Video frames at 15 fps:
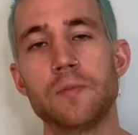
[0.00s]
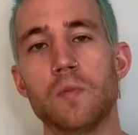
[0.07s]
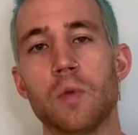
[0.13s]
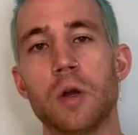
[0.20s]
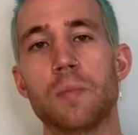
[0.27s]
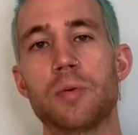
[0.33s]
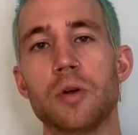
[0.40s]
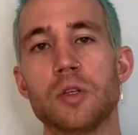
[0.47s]
one
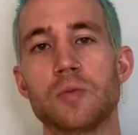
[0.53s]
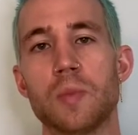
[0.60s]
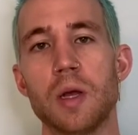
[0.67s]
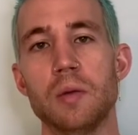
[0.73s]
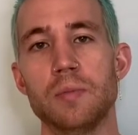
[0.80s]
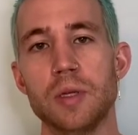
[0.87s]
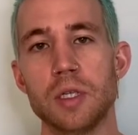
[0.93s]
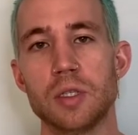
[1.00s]
approach
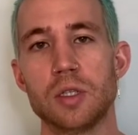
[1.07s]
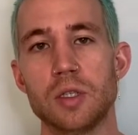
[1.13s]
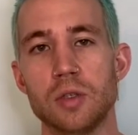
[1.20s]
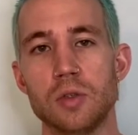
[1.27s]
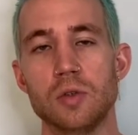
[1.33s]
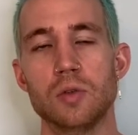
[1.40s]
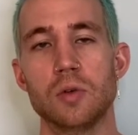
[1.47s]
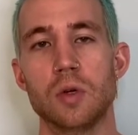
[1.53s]
might be
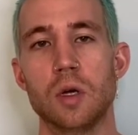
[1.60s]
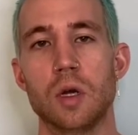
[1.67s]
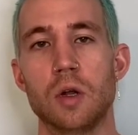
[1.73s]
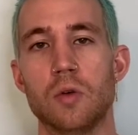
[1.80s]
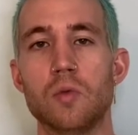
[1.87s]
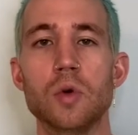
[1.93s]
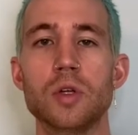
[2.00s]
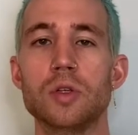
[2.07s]
to
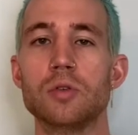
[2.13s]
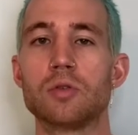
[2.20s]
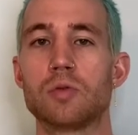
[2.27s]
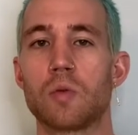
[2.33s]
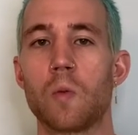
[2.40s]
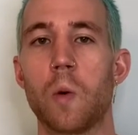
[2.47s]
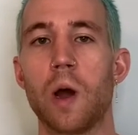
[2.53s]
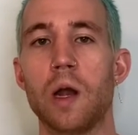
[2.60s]
reduce
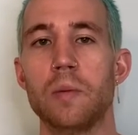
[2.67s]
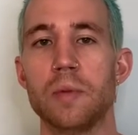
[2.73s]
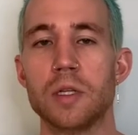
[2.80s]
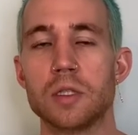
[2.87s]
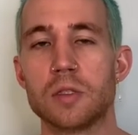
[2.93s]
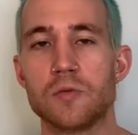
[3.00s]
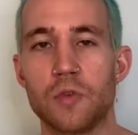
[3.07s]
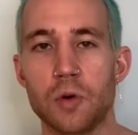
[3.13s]

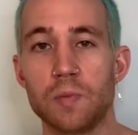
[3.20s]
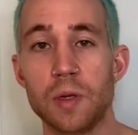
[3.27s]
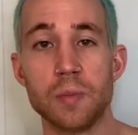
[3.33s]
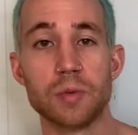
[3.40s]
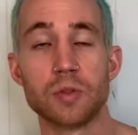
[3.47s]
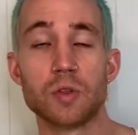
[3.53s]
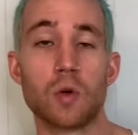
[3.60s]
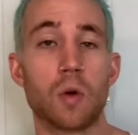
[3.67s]
requirements for
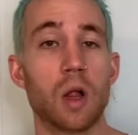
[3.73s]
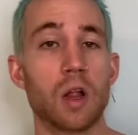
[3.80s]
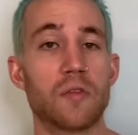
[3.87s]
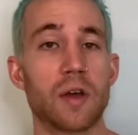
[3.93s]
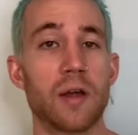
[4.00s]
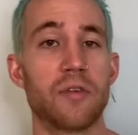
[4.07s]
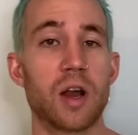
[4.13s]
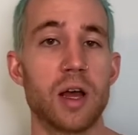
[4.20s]
people to
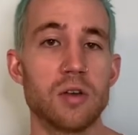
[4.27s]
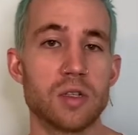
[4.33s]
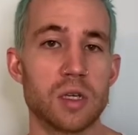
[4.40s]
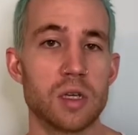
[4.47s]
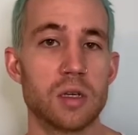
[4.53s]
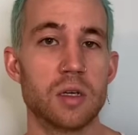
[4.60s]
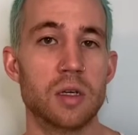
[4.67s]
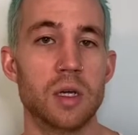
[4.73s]
qualify for housing.